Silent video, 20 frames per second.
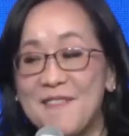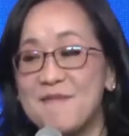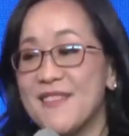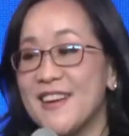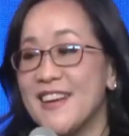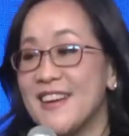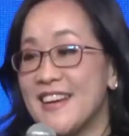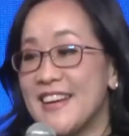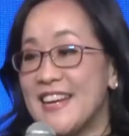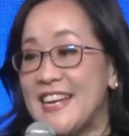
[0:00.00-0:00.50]

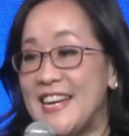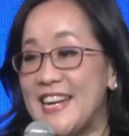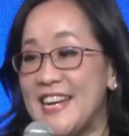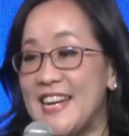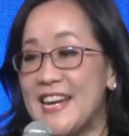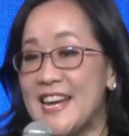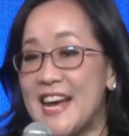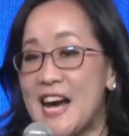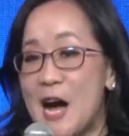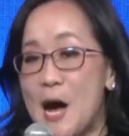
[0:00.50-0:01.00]
he
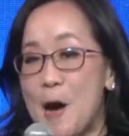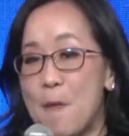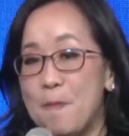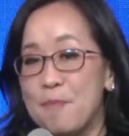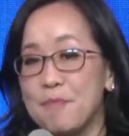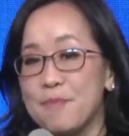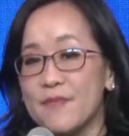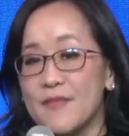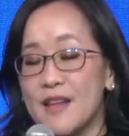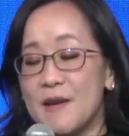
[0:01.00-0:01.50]

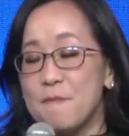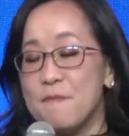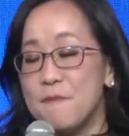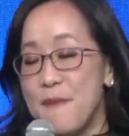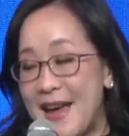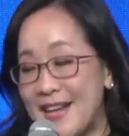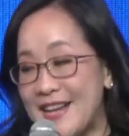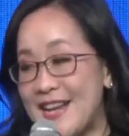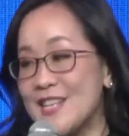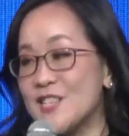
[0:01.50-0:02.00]

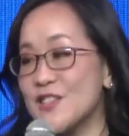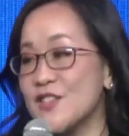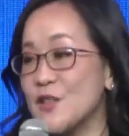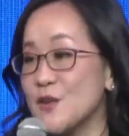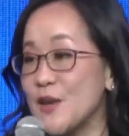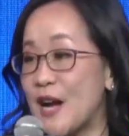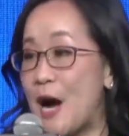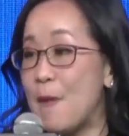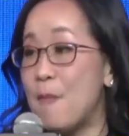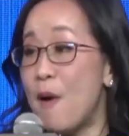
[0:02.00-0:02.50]
managed to come
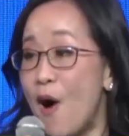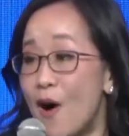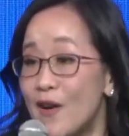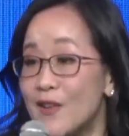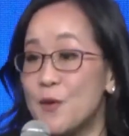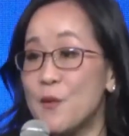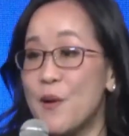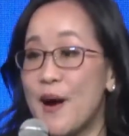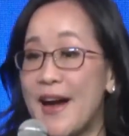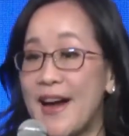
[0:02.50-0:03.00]
all the
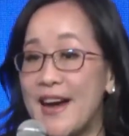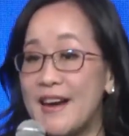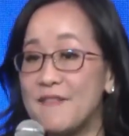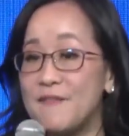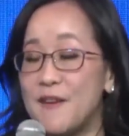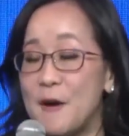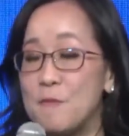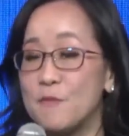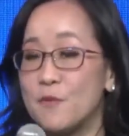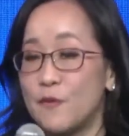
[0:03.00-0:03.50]
way from
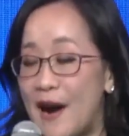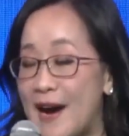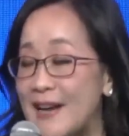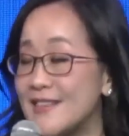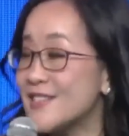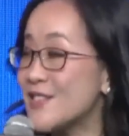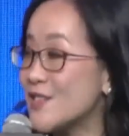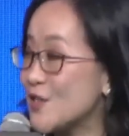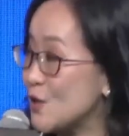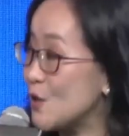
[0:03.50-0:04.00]
France
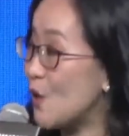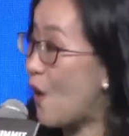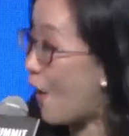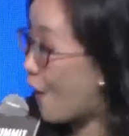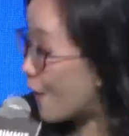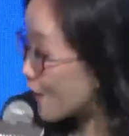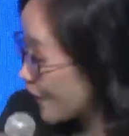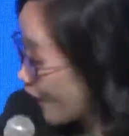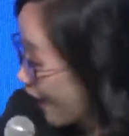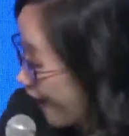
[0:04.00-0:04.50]
to Hong
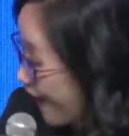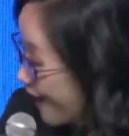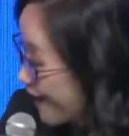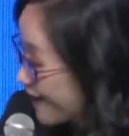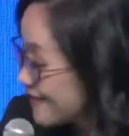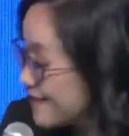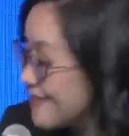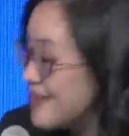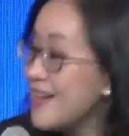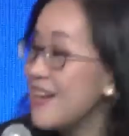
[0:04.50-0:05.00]
Kong
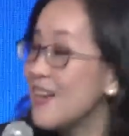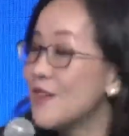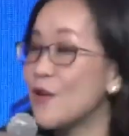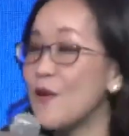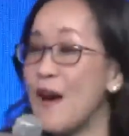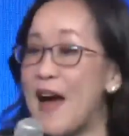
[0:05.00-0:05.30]
to have